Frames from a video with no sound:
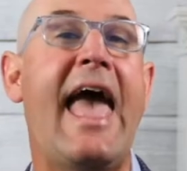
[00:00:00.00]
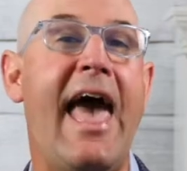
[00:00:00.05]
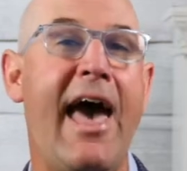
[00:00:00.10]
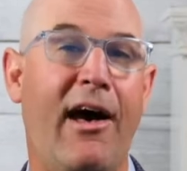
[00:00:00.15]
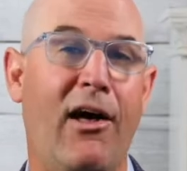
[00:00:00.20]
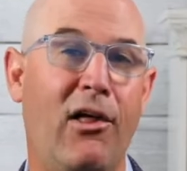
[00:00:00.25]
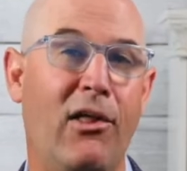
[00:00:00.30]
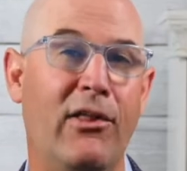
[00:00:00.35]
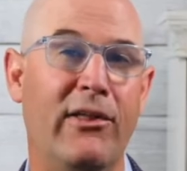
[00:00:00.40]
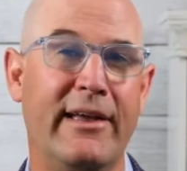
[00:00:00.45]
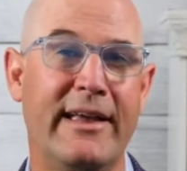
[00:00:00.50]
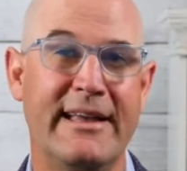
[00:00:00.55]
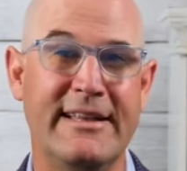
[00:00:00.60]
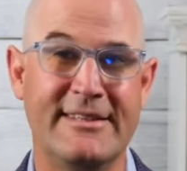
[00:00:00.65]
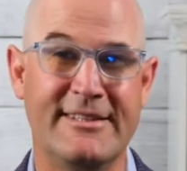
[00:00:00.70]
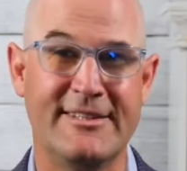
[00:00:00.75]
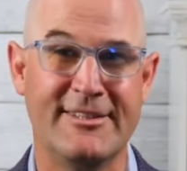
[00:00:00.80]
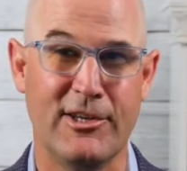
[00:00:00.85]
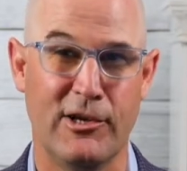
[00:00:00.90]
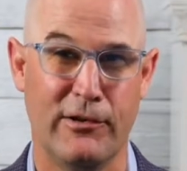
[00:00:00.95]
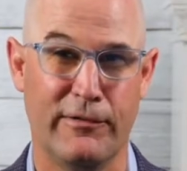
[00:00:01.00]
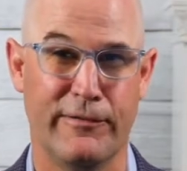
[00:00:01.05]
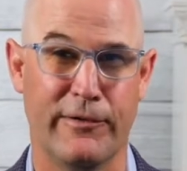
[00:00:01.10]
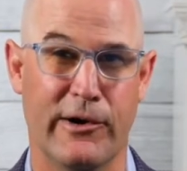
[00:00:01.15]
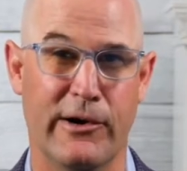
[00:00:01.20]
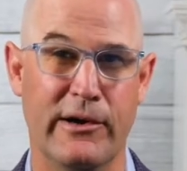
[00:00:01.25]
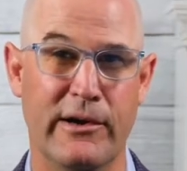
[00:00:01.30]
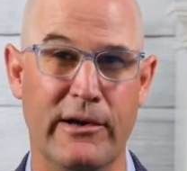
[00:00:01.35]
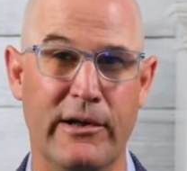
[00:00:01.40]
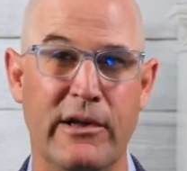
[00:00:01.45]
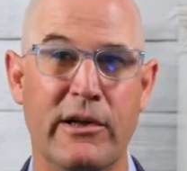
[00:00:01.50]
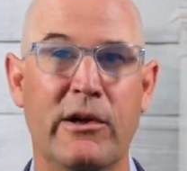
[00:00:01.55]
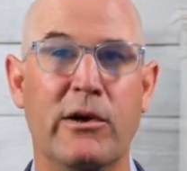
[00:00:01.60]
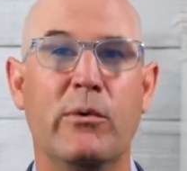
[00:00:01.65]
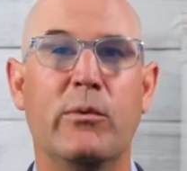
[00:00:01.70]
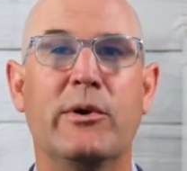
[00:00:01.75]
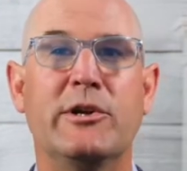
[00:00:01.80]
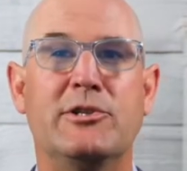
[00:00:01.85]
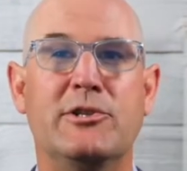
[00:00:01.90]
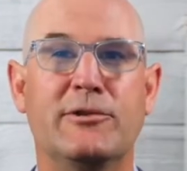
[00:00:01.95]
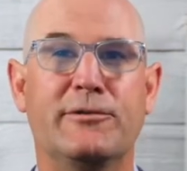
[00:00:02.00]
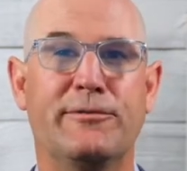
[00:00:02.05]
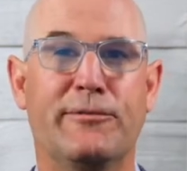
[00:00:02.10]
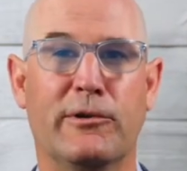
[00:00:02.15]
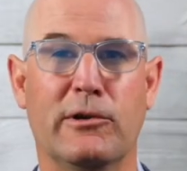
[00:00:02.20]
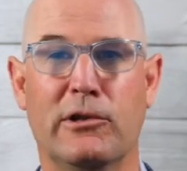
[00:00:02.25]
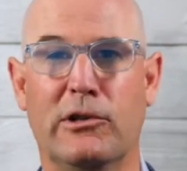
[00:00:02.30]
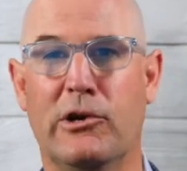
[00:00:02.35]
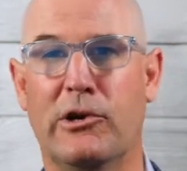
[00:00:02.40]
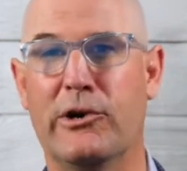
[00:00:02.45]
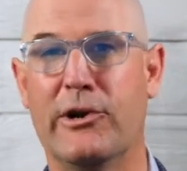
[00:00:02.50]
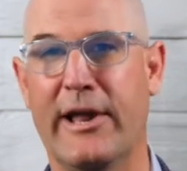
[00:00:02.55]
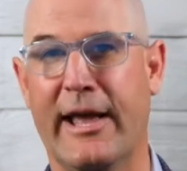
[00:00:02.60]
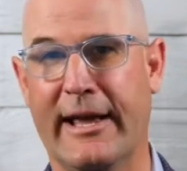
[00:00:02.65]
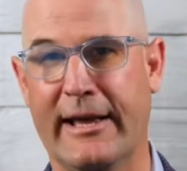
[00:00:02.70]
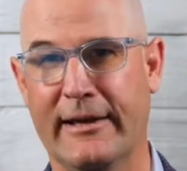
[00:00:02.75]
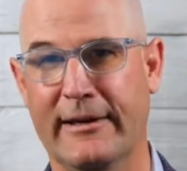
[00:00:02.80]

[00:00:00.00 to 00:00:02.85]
L in S.I.L.V.E.R, which is for learning.